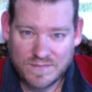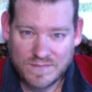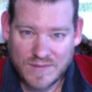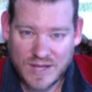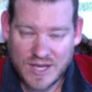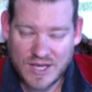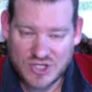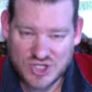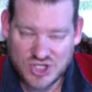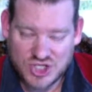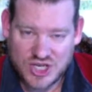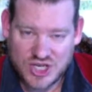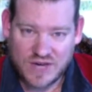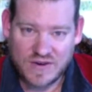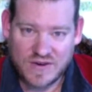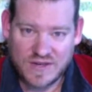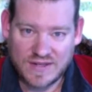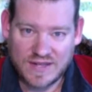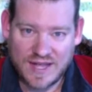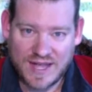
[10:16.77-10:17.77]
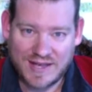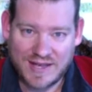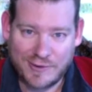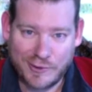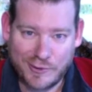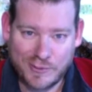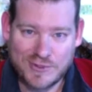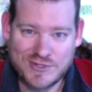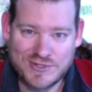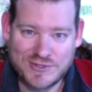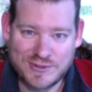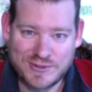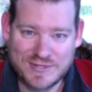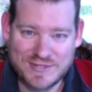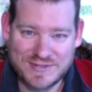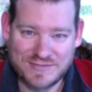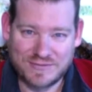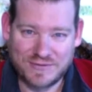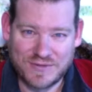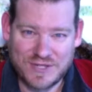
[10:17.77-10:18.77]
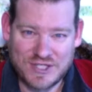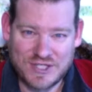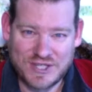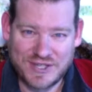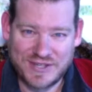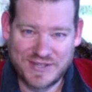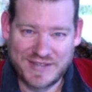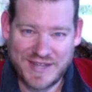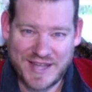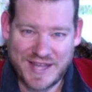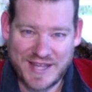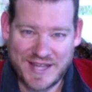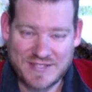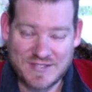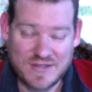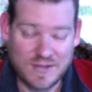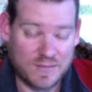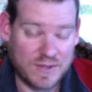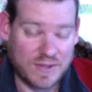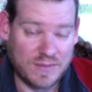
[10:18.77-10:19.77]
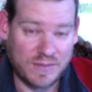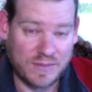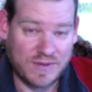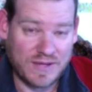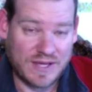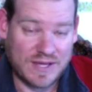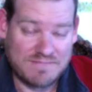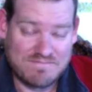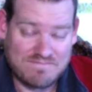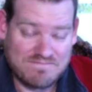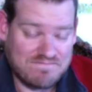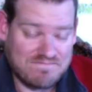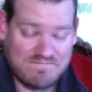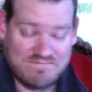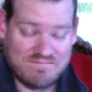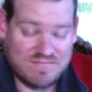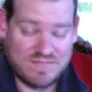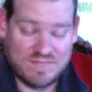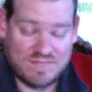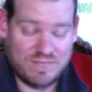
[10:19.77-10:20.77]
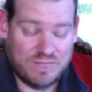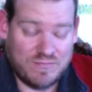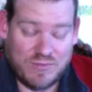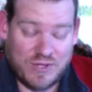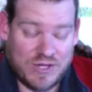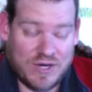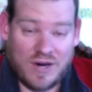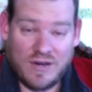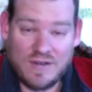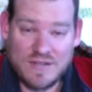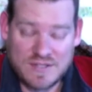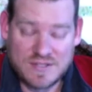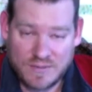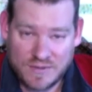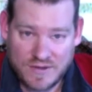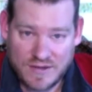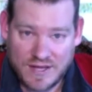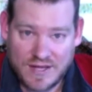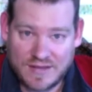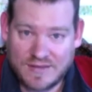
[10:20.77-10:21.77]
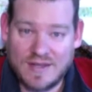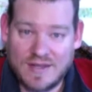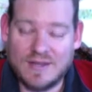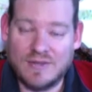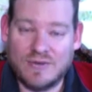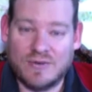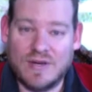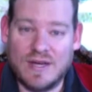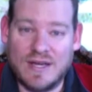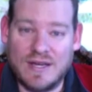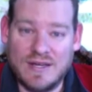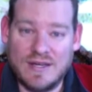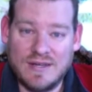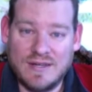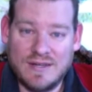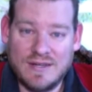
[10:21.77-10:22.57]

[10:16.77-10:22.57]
and sharing that, open source and free sharing that, so that people that regardless of whether or not they agree,